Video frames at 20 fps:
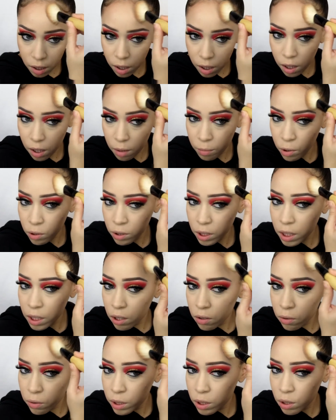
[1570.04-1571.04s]
I'm only
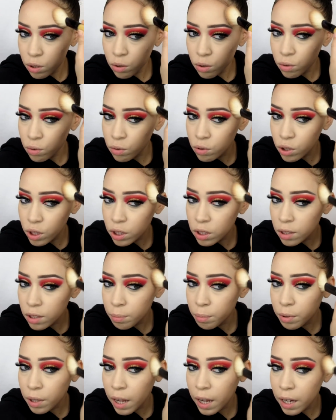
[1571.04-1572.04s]
going to just
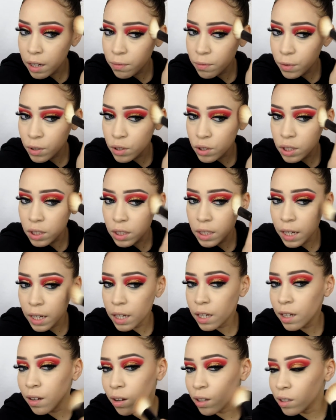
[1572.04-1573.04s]
apply it for
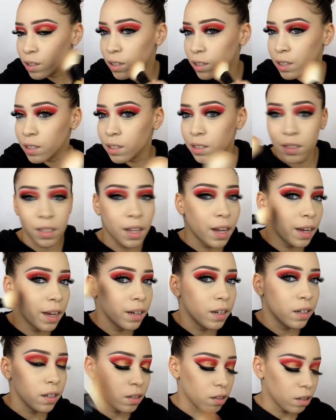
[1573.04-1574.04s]
today on this side
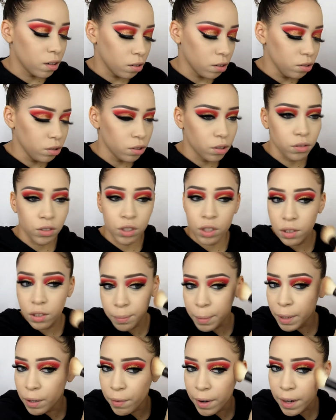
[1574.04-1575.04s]
and, you know, just
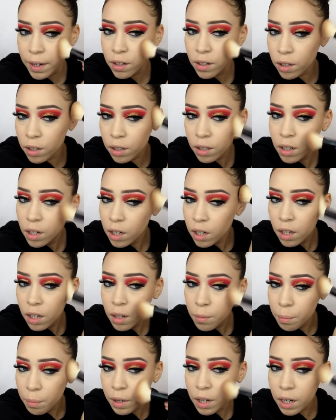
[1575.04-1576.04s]
my regular,
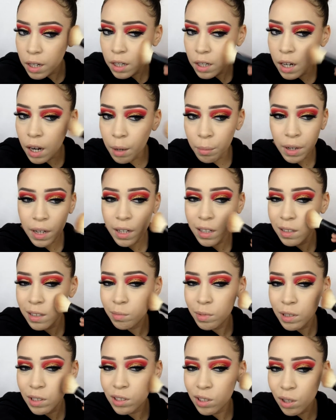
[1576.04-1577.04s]
but I'm not going to
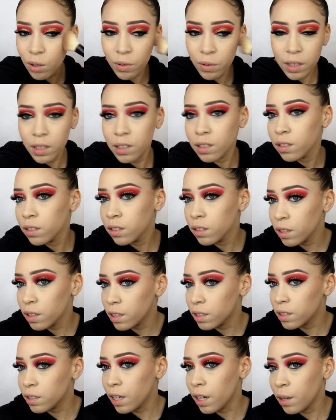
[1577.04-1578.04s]
be showing
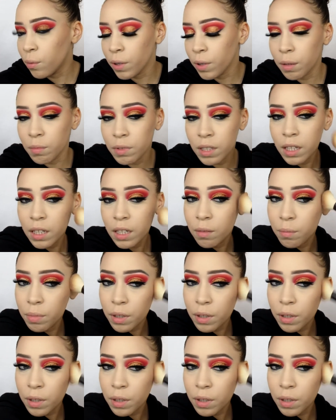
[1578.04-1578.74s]
this side when I'm taking